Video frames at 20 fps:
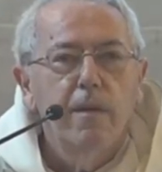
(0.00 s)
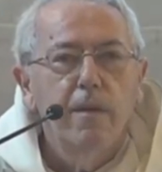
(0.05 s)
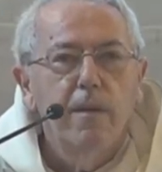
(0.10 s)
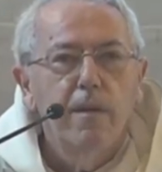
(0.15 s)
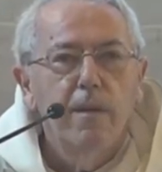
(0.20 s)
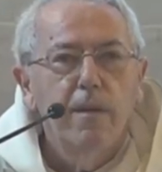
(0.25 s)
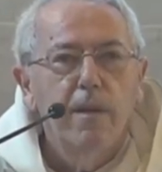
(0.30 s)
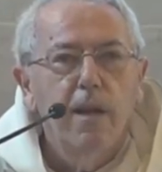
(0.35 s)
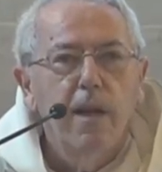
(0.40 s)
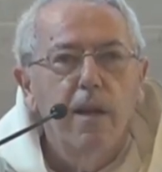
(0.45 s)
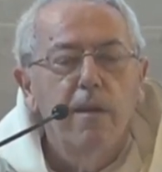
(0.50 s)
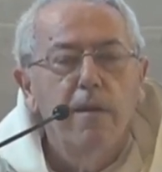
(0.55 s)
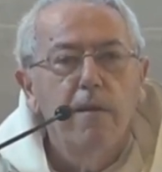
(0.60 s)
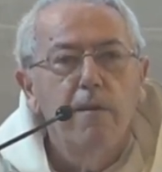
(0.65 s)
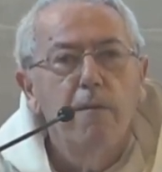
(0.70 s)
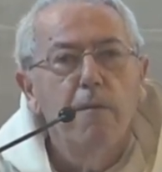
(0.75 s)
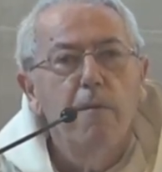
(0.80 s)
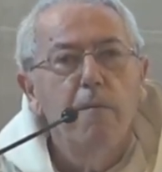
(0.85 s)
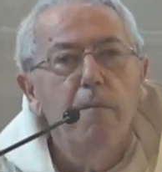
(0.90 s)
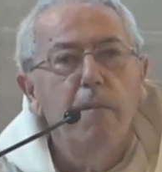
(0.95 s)

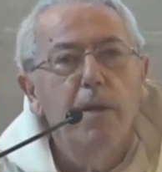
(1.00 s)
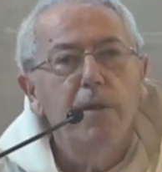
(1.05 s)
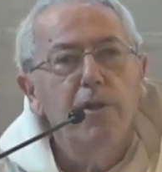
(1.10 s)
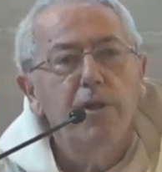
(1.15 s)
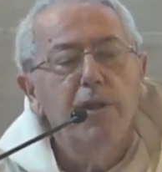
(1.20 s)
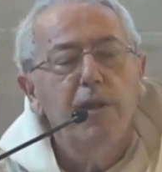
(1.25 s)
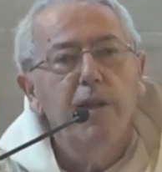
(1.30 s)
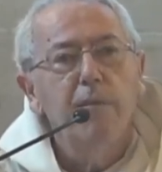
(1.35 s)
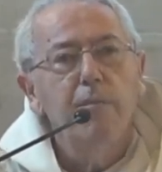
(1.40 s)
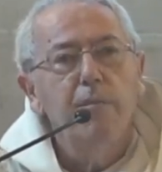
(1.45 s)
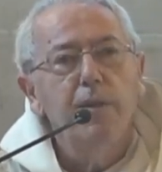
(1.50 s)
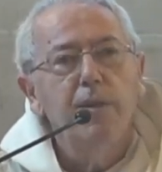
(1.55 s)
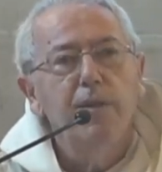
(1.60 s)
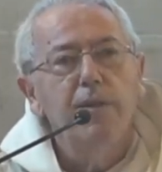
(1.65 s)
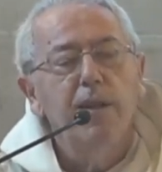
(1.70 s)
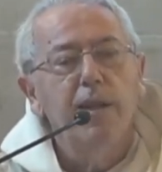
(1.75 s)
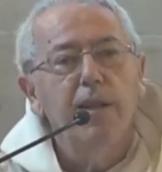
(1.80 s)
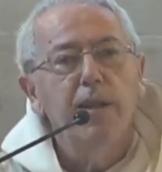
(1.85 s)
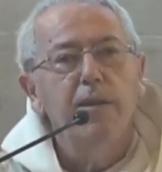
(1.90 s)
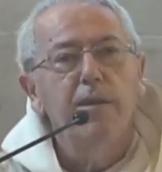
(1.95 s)
Now, much can be
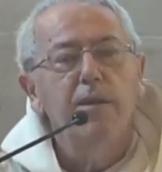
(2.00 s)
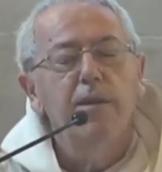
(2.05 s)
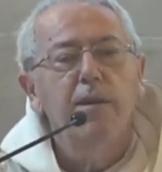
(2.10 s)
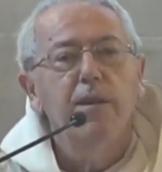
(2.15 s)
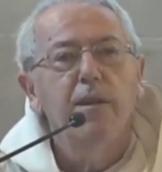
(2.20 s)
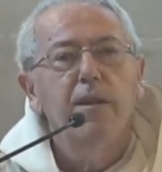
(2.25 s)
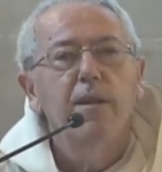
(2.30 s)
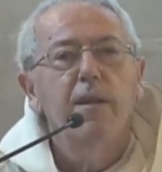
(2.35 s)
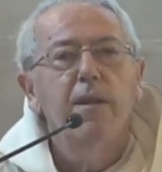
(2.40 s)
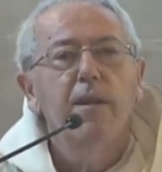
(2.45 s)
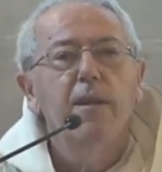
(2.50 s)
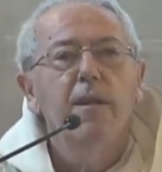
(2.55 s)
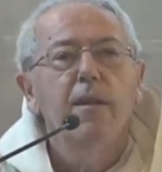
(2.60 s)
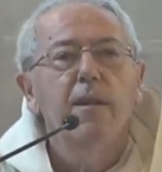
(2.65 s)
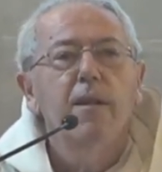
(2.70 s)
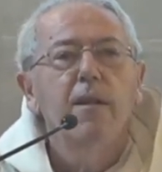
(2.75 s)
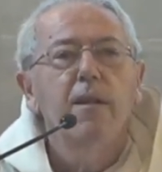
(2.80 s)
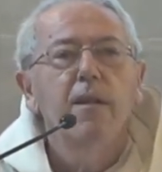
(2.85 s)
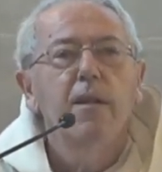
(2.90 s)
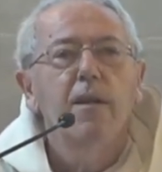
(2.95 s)
said
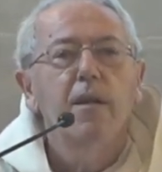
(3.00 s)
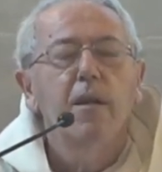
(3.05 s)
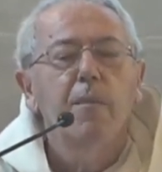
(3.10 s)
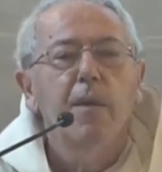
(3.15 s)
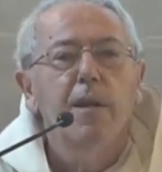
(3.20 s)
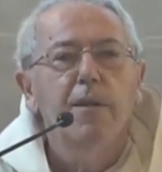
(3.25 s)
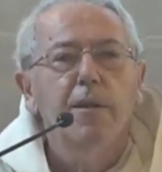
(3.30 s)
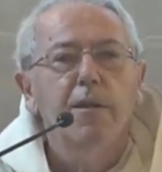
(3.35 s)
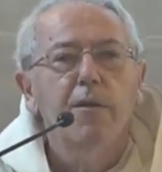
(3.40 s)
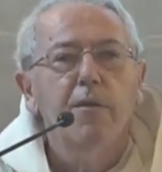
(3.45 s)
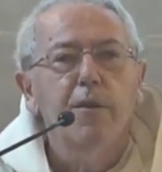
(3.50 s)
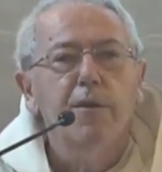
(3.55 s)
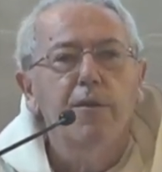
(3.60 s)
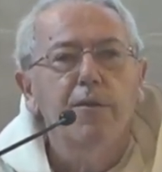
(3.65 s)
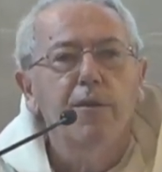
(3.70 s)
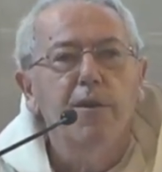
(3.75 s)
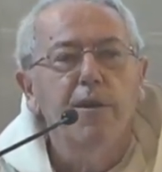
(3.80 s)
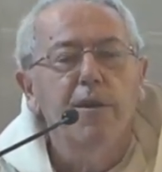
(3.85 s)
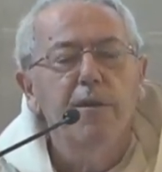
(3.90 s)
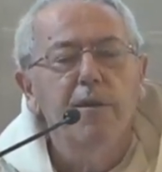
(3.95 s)
about a
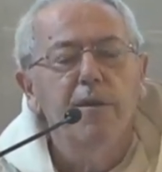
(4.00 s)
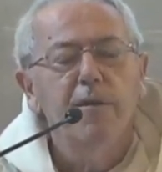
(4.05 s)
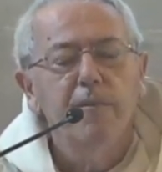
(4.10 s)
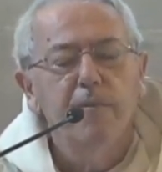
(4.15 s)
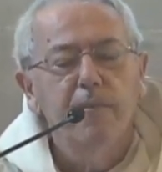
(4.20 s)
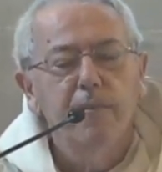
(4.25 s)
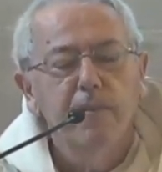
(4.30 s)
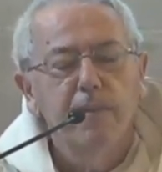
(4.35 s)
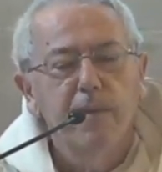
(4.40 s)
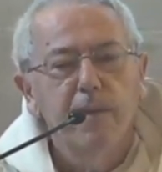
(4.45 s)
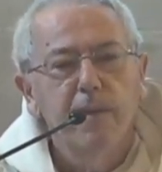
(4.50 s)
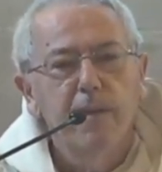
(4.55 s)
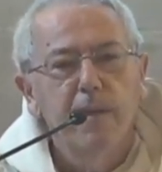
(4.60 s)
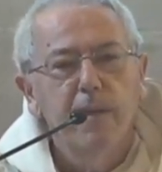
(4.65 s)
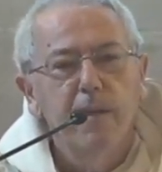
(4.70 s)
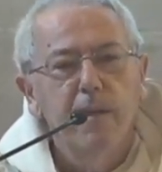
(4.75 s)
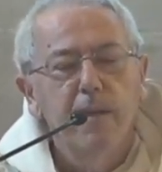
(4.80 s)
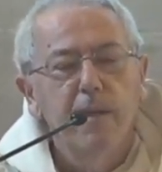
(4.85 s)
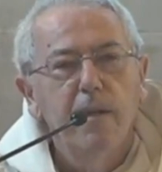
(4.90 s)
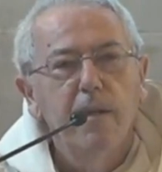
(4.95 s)
Christian,
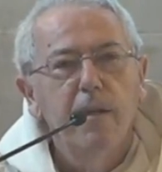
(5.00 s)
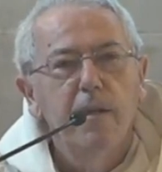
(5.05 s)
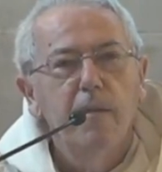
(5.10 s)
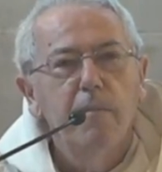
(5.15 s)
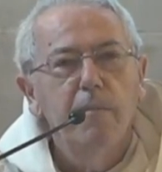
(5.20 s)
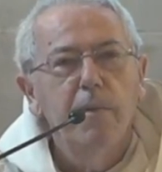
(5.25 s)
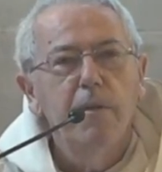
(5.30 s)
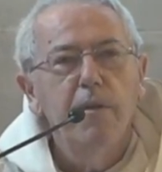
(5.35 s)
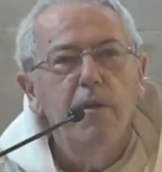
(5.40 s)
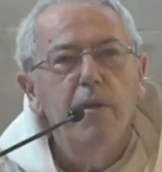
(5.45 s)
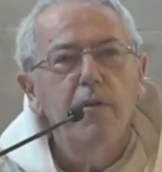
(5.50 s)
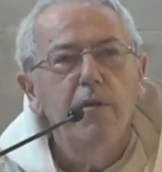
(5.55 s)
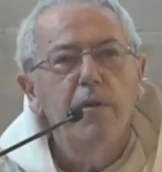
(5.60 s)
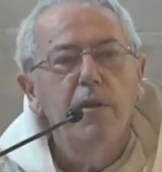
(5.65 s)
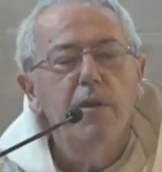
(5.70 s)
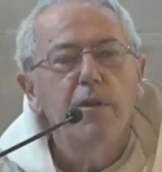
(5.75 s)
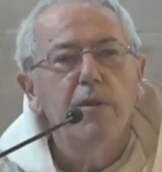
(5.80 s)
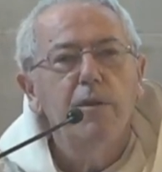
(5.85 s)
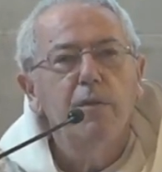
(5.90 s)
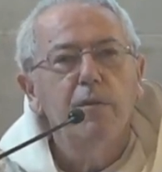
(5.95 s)
but
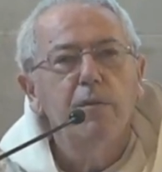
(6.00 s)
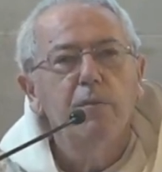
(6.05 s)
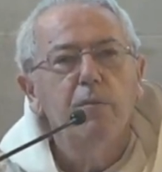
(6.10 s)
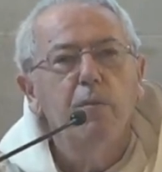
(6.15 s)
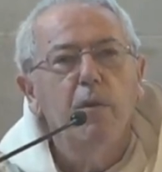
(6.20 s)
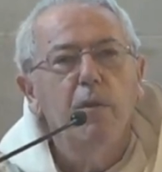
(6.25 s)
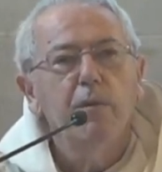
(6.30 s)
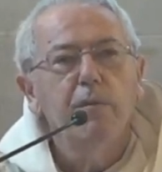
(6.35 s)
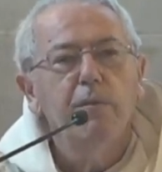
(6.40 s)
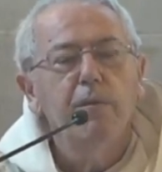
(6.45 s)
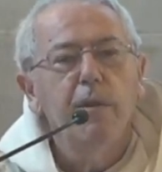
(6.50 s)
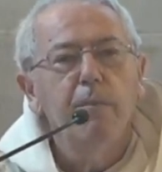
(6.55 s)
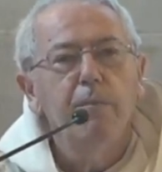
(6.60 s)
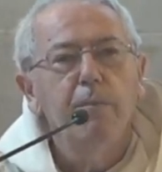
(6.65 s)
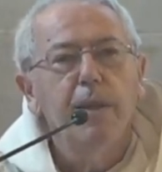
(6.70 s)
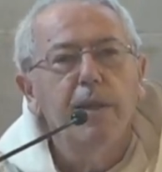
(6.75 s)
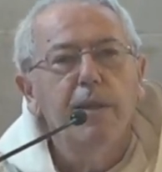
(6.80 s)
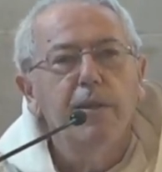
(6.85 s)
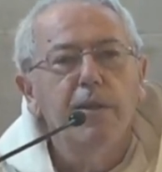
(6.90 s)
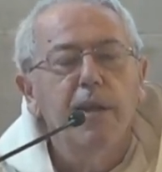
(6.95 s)
notice what they
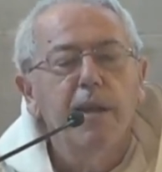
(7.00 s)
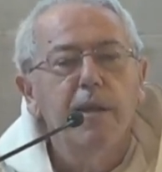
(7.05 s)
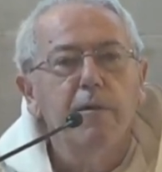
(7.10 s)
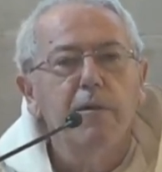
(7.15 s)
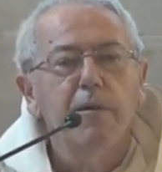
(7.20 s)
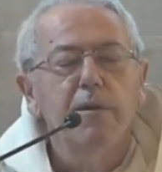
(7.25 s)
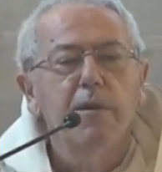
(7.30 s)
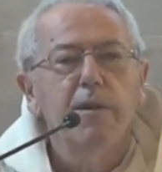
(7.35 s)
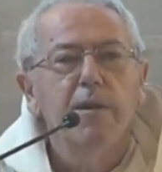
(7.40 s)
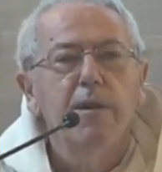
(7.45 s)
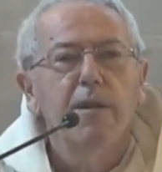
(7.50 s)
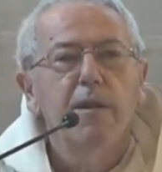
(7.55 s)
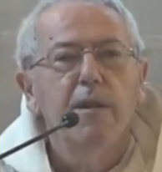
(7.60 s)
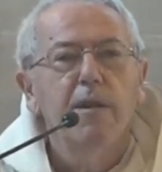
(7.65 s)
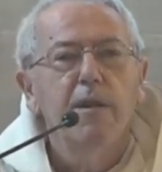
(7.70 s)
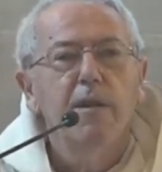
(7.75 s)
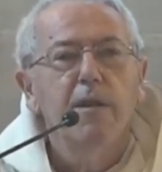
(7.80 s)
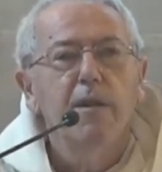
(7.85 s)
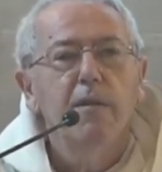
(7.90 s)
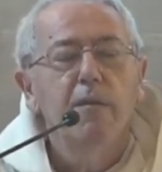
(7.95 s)
picked out,
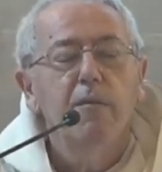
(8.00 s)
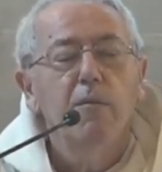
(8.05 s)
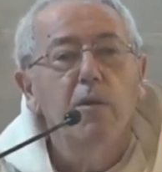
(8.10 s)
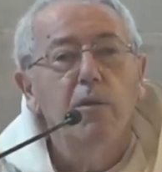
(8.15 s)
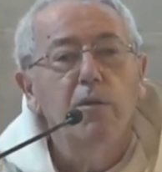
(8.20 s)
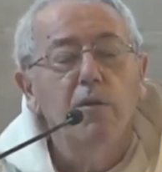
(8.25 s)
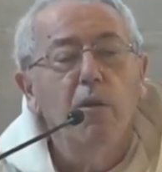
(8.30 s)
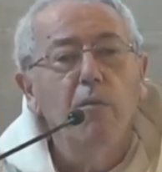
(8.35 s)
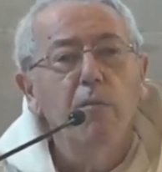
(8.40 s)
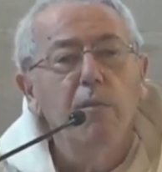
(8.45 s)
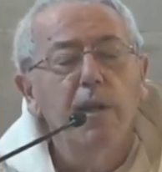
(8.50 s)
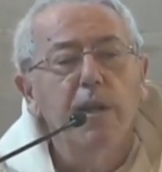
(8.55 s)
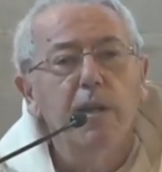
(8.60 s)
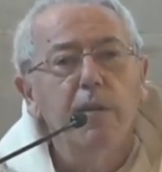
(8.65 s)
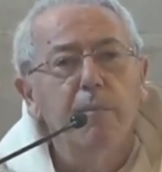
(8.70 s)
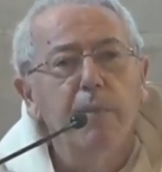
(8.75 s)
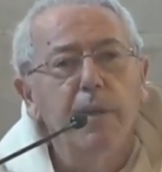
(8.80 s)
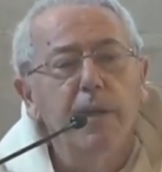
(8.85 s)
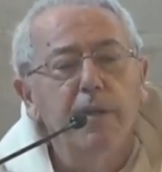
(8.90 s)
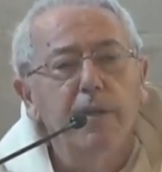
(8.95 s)
what
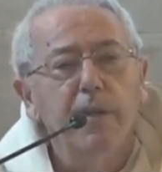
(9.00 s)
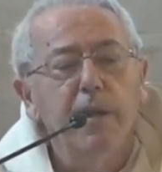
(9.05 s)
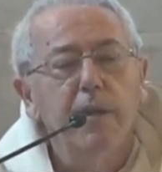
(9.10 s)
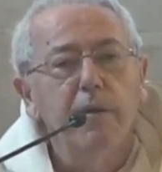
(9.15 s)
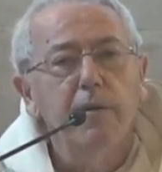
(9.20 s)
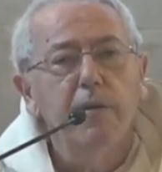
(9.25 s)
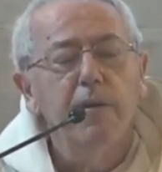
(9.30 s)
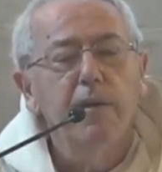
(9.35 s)
Dominic picked out.